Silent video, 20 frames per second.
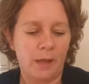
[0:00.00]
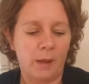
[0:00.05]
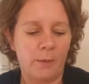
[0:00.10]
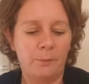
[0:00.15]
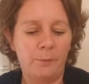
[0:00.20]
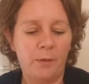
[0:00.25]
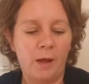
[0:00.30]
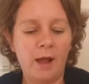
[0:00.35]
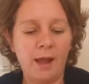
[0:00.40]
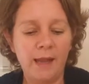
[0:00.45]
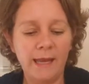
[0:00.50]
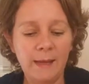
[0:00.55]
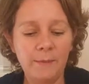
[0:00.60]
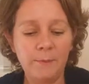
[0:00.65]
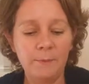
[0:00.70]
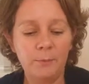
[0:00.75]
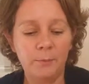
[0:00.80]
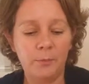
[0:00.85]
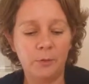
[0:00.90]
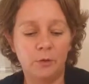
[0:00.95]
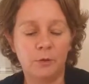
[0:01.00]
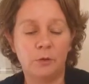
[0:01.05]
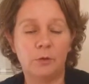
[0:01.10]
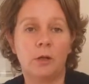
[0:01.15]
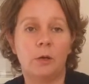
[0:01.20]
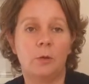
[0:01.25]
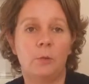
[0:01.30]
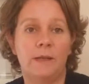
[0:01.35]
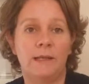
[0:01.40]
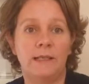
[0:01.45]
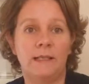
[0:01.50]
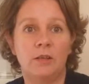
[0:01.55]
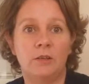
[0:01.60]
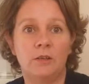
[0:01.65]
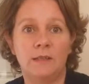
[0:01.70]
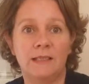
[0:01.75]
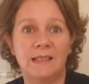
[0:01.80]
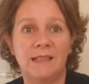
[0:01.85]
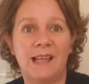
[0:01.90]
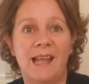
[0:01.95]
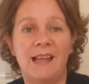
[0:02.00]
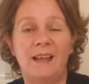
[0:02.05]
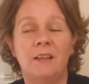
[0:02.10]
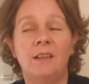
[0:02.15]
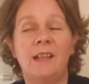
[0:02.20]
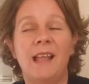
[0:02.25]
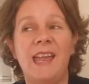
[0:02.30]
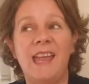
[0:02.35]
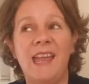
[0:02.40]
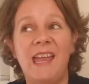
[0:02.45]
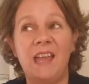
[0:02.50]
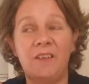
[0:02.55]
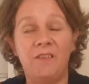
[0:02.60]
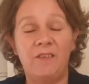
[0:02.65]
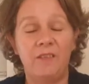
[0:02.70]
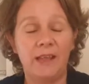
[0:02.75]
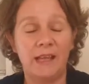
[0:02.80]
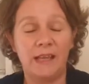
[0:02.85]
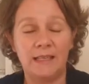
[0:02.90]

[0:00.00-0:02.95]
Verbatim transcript: buy in bulk when it's on sale if